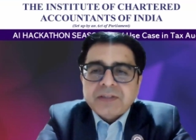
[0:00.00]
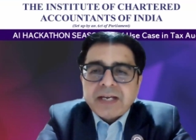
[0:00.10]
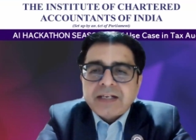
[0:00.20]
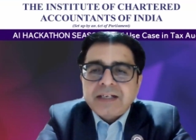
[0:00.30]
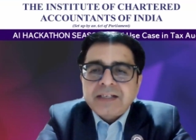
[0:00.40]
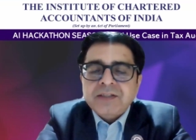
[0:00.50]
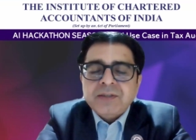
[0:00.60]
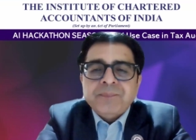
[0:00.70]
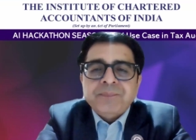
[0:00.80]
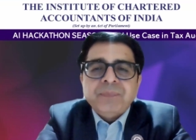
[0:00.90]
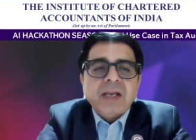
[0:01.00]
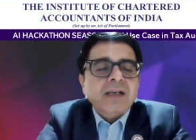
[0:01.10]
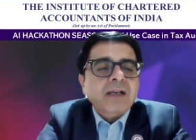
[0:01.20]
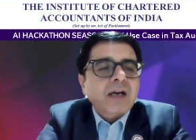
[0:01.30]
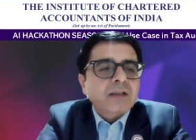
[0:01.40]
checklist
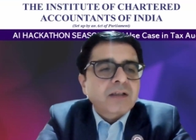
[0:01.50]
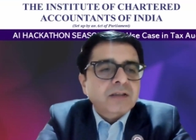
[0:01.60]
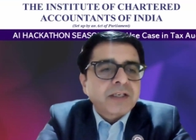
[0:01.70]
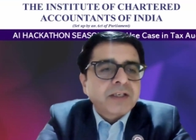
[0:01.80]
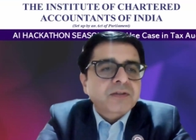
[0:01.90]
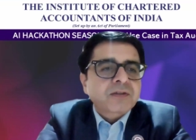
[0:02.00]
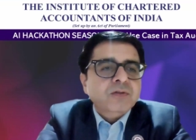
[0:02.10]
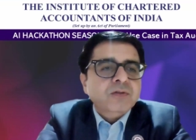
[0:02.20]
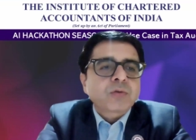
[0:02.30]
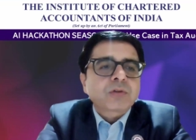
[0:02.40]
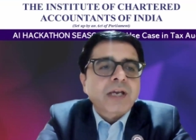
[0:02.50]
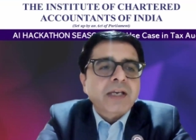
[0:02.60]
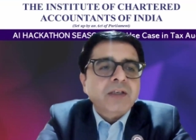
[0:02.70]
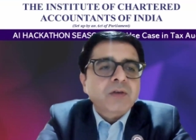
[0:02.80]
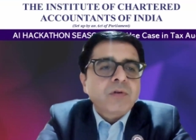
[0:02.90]
and other things. So
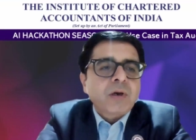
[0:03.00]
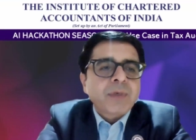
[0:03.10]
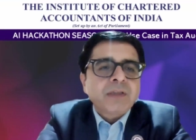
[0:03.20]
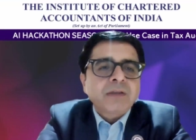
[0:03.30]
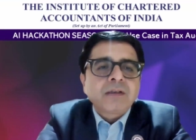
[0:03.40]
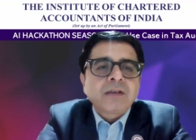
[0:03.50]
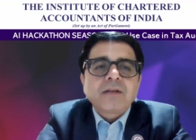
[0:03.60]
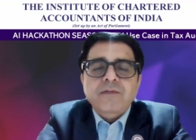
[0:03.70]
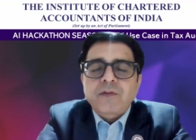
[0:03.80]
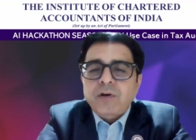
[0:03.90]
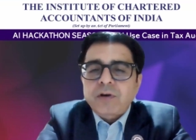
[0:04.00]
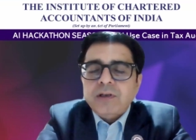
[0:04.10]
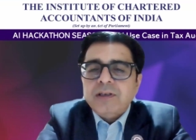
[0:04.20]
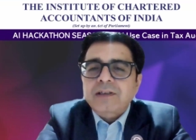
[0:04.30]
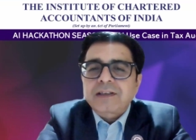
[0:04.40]
thank you, Amith, for
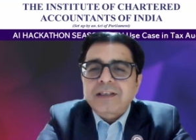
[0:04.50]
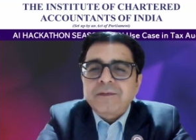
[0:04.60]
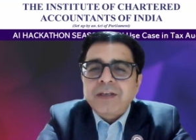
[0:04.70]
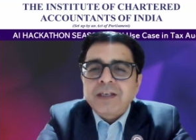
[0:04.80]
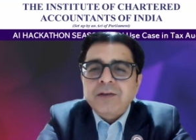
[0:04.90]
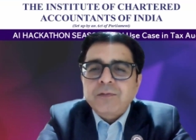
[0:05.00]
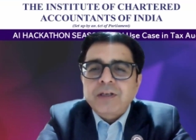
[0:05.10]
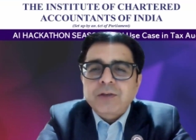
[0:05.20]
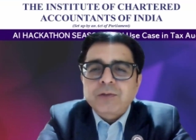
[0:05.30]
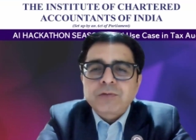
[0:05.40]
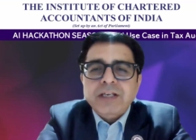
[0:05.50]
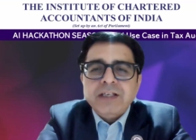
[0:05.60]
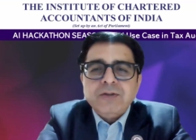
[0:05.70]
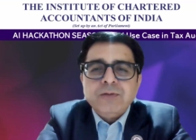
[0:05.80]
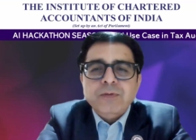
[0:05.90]
uh, giving your use
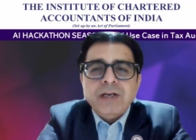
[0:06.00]
case to